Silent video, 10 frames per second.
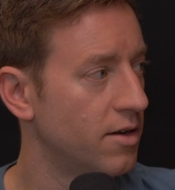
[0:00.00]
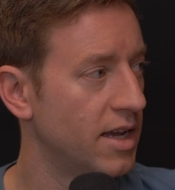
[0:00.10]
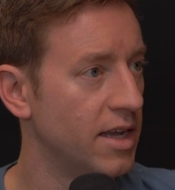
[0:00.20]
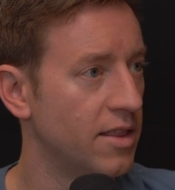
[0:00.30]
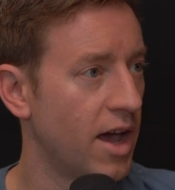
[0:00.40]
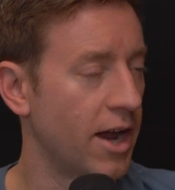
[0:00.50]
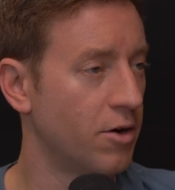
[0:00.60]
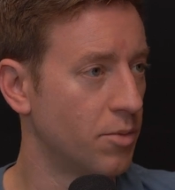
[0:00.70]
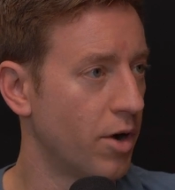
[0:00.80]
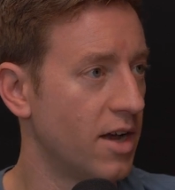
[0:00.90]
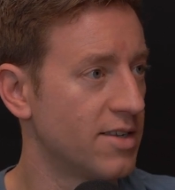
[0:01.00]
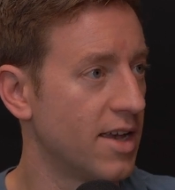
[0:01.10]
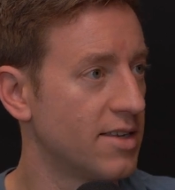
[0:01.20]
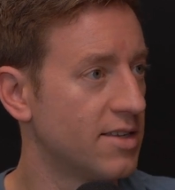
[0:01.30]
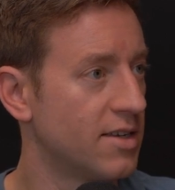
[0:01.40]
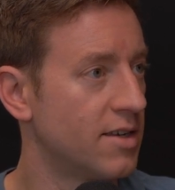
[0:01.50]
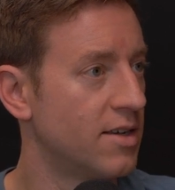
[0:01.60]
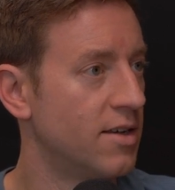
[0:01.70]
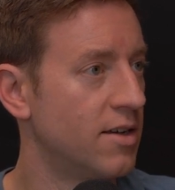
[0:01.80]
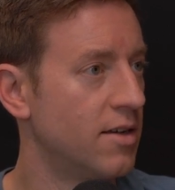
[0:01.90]
in the hiring process
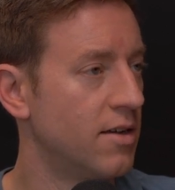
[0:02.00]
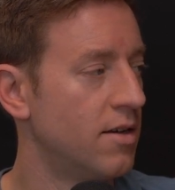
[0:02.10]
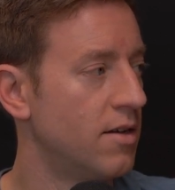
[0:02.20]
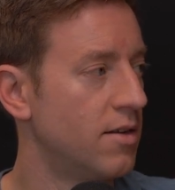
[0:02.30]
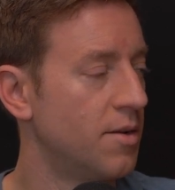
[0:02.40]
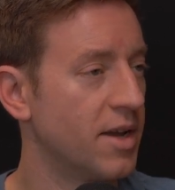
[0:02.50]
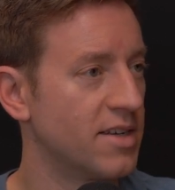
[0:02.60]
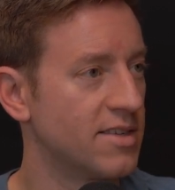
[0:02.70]
to make